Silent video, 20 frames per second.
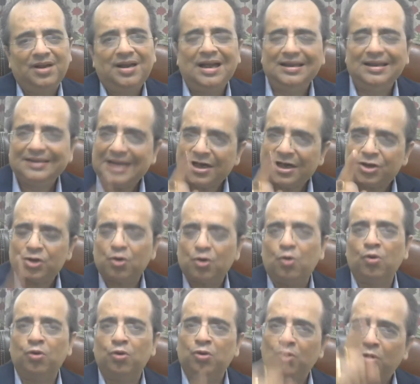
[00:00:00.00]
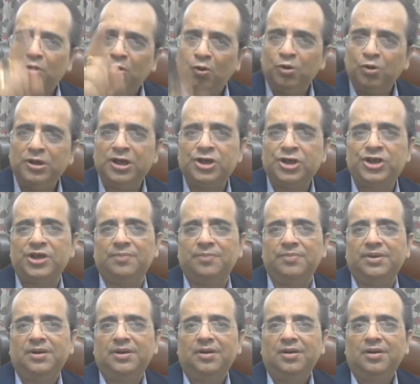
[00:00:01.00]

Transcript: And that's O, ownership.